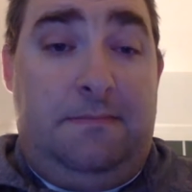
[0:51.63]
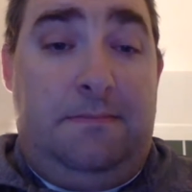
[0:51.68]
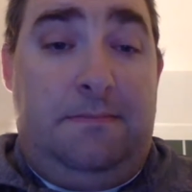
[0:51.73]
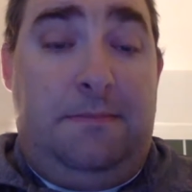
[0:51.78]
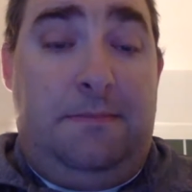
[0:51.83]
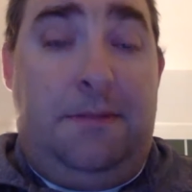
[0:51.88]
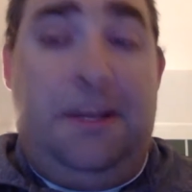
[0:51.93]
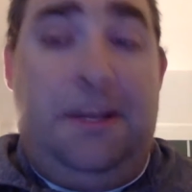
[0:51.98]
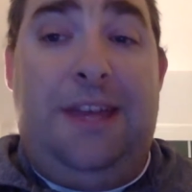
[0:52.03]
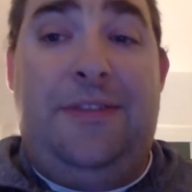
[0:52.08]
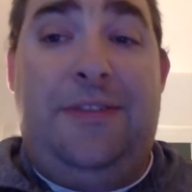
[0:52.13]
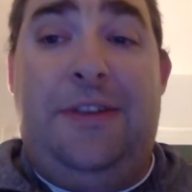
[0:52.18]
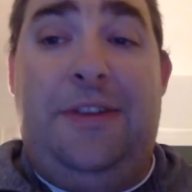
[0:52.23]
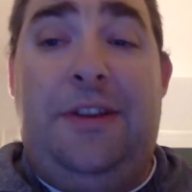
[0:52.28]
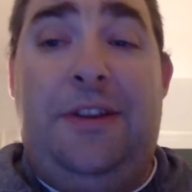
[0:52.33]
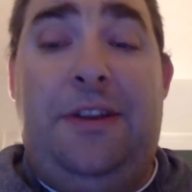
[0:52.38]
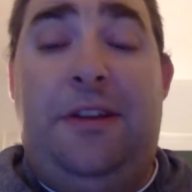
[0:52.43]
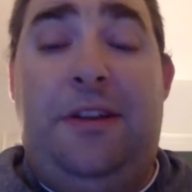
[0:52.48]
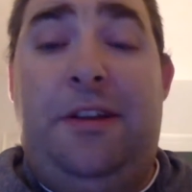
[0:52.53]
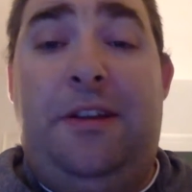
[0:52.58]
But
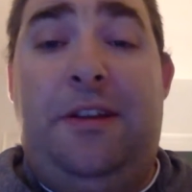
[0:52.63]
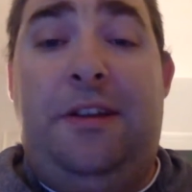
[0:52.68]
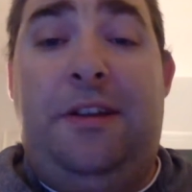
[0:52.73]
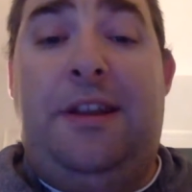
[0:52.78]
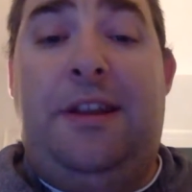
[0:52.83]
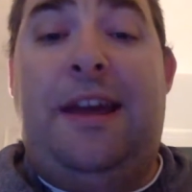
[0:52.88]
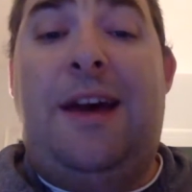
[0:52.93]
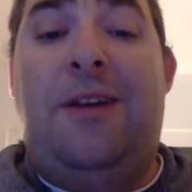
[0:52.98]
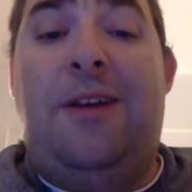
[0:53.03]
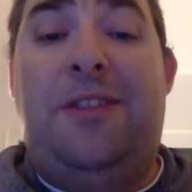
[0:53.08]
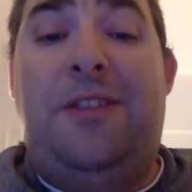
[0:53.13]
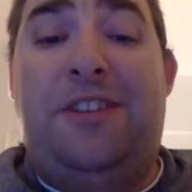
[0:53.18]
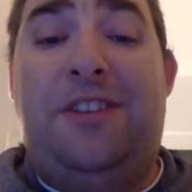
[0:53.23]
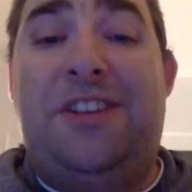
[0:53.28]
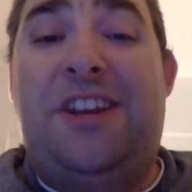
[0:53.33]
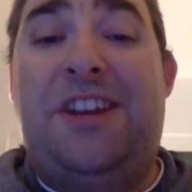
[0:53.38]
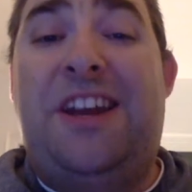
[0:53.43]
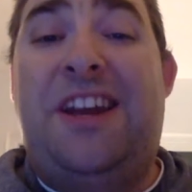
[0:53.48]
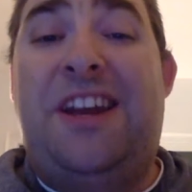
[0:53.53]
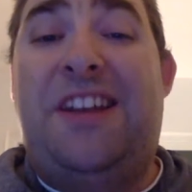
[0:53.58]
even now, the
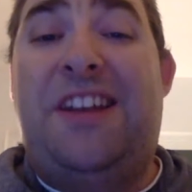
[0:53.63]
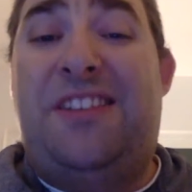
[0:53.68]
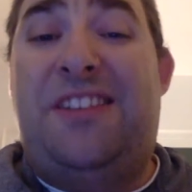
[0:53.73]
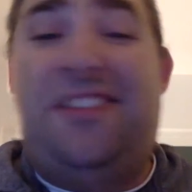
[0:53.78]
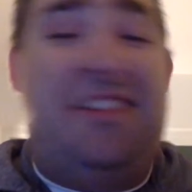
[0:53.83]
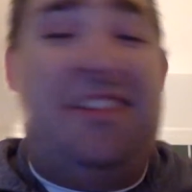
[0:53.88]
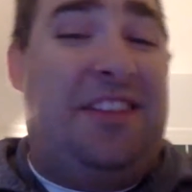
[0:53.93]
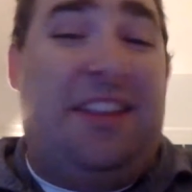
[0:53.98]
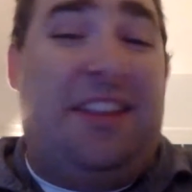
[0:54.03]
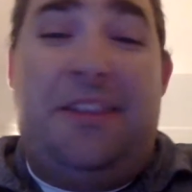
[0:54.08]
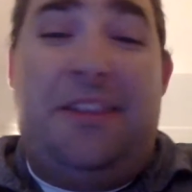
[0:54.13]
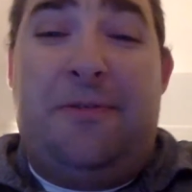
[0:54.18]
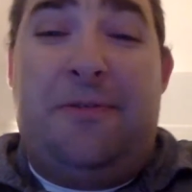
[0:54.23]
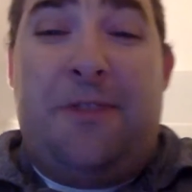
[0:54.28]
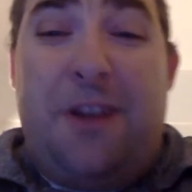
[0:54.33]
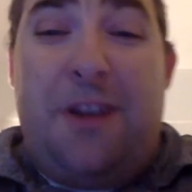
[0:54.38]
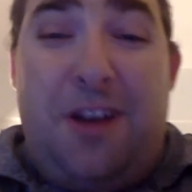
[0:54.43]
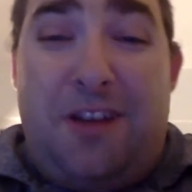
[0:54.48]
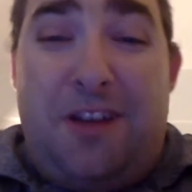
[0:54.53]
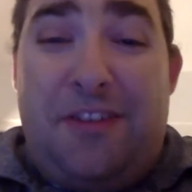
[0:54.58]
Giants, the
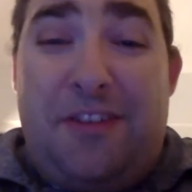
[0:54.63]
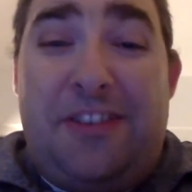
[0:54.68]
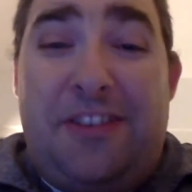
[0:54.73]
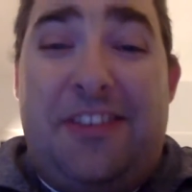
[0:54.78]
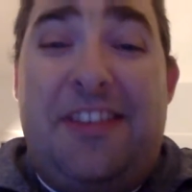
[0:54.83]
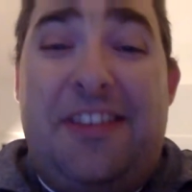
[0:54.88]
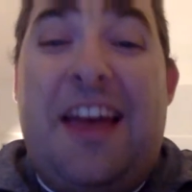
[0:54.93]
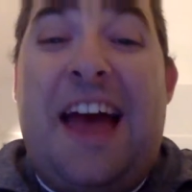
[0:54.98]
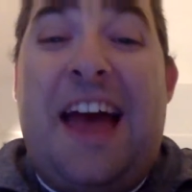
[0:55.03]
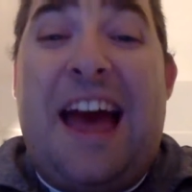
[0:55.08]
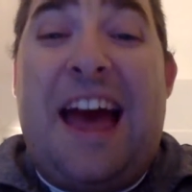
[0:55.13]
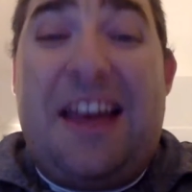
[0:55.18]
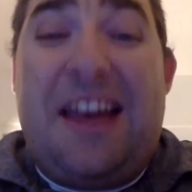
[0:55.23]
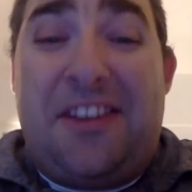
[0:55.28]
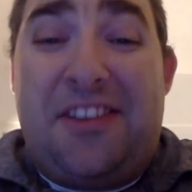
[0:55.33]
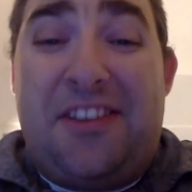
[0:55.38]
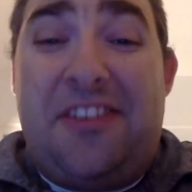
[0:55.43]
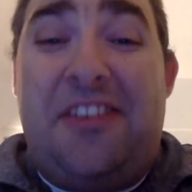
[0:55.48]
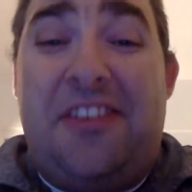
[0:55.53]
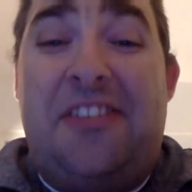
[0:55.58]
front office
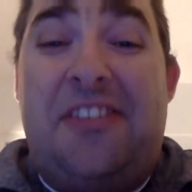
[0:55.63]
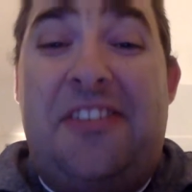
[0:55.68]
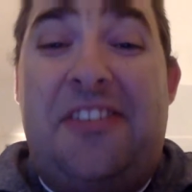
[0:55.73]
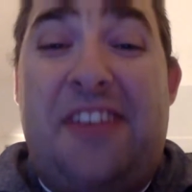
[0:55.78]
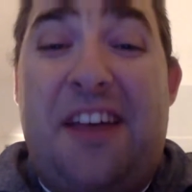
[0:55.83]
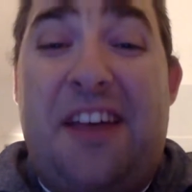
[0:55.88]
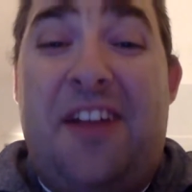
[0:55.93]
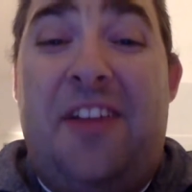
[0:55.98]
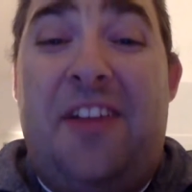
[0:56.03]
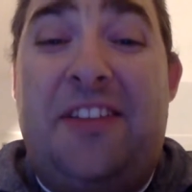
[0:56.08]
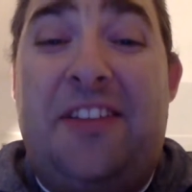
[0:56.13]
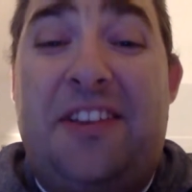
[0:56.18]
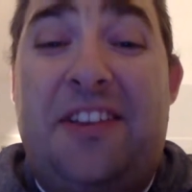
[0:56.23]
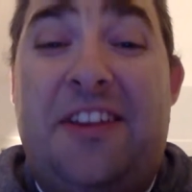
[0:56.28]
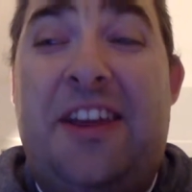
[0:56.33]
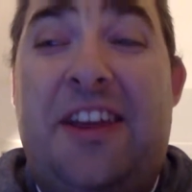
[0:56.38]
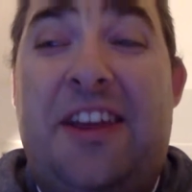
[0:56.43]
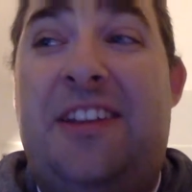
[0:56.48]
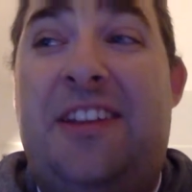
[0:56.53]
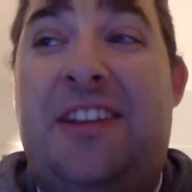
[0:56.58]
has to sell at the
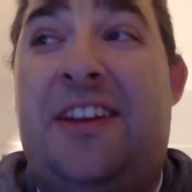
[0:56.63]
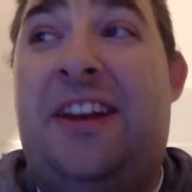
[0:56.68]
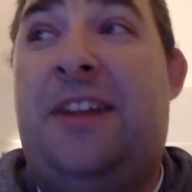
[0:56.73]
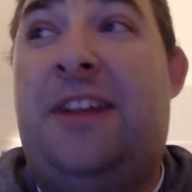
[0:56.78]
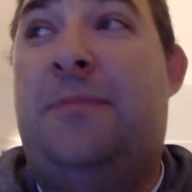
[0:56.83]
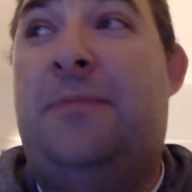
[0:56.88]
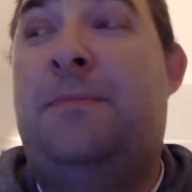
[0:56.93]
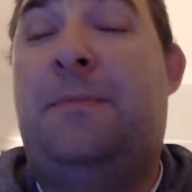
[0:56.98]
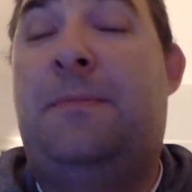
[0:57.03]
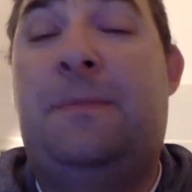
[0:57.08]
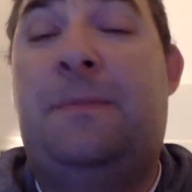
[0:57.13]
deadline.